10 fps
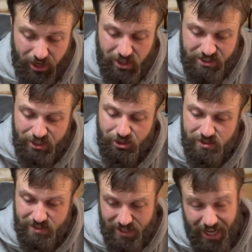I did use
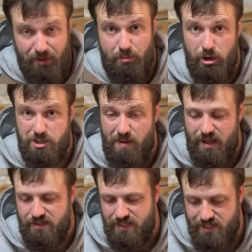it to cut bird's
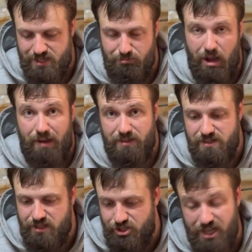mouths in some
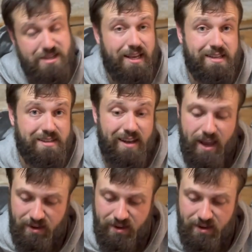rafters just yesterday.